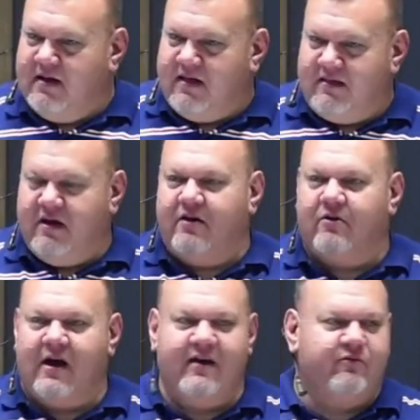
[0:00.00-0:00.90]
they
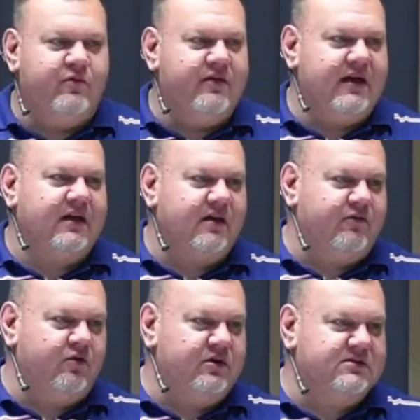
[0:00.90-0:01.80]
arrived with the AK
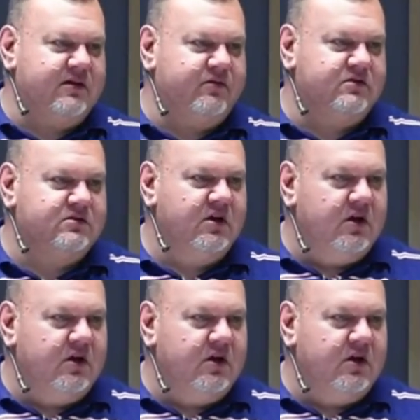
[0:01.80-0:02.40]
47s